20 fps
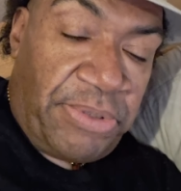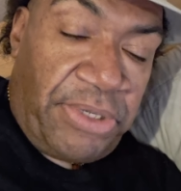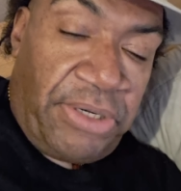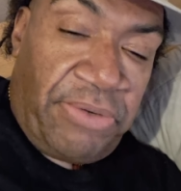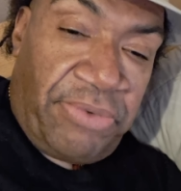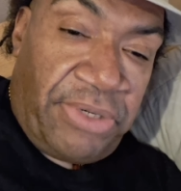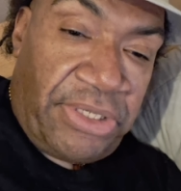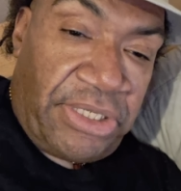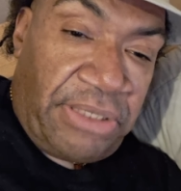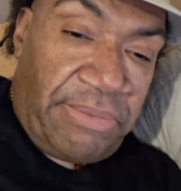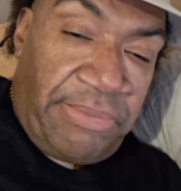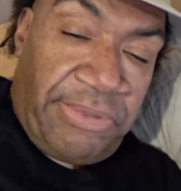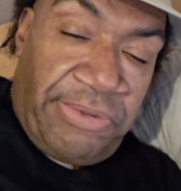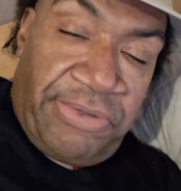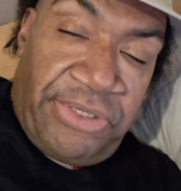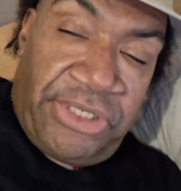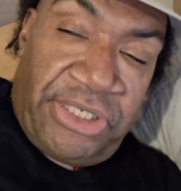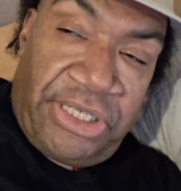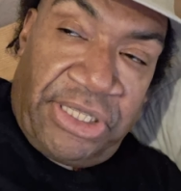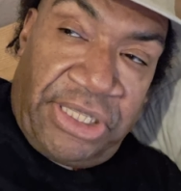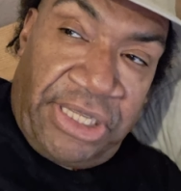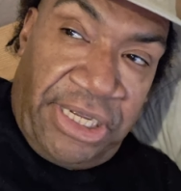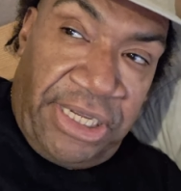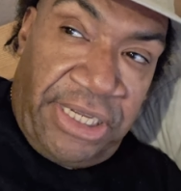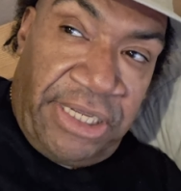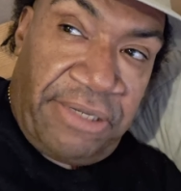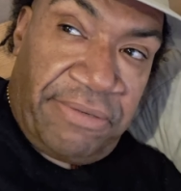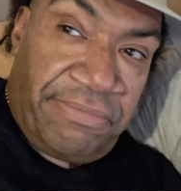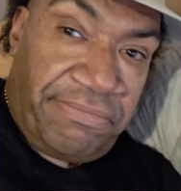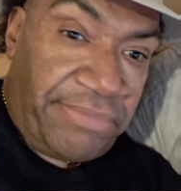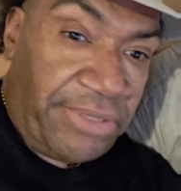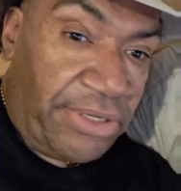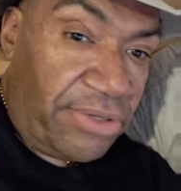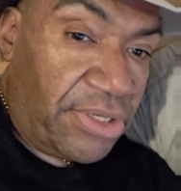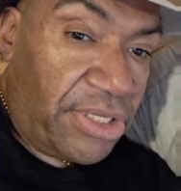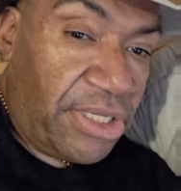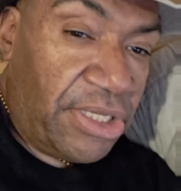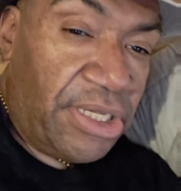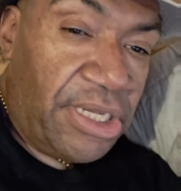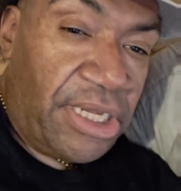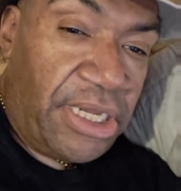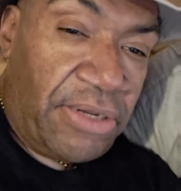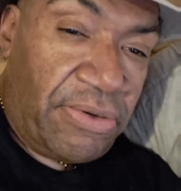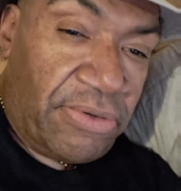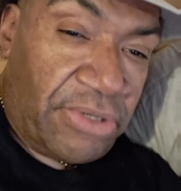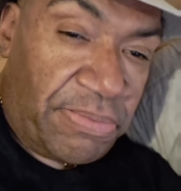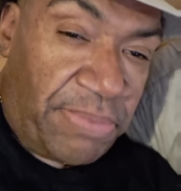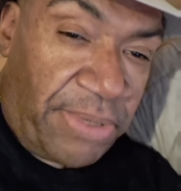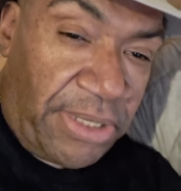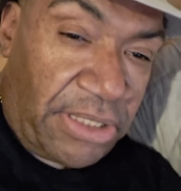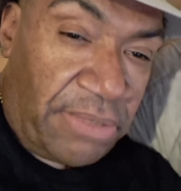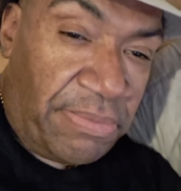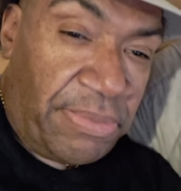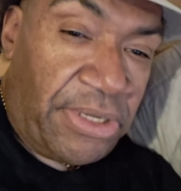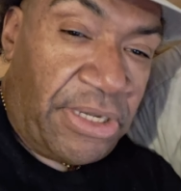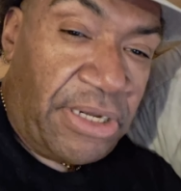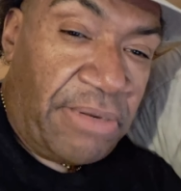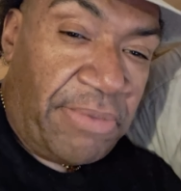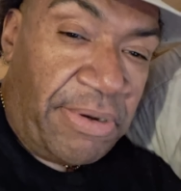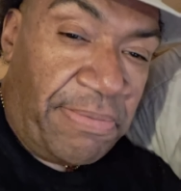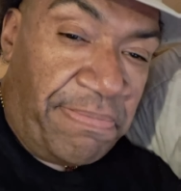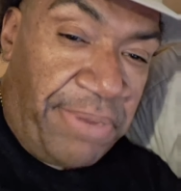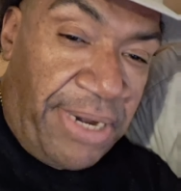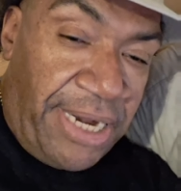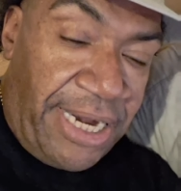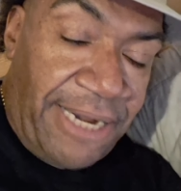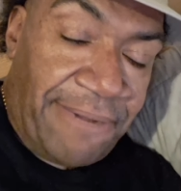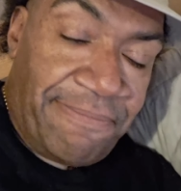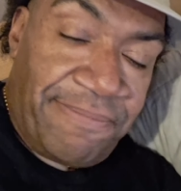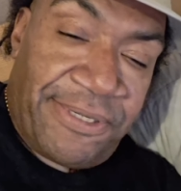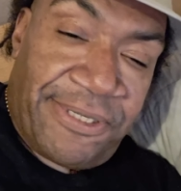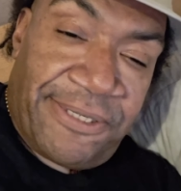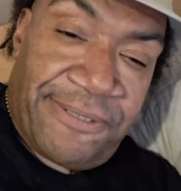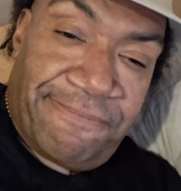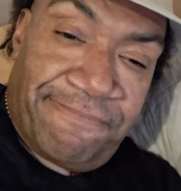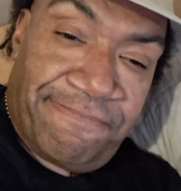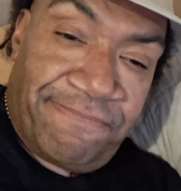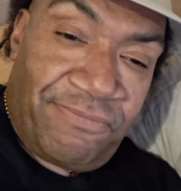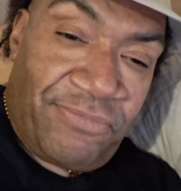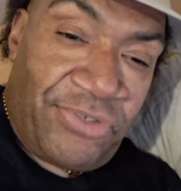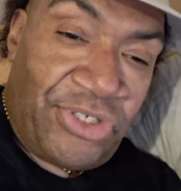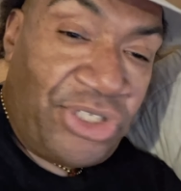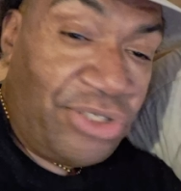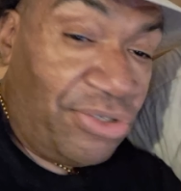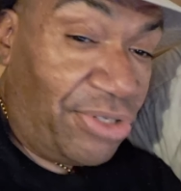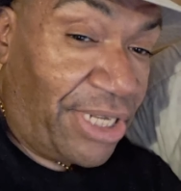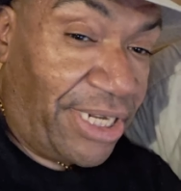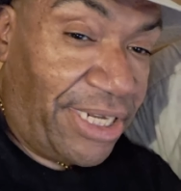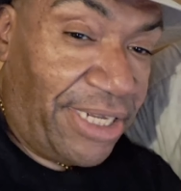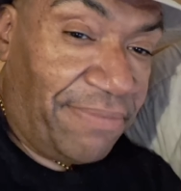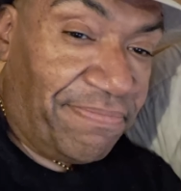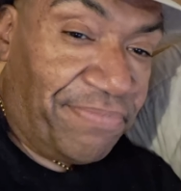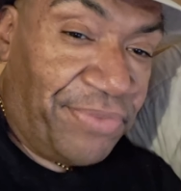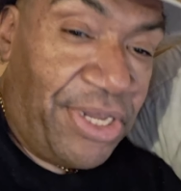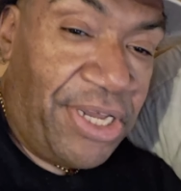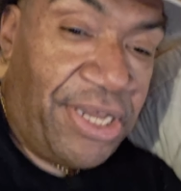But anyway, tell me what you think about King Harris about to become a pops. What you think?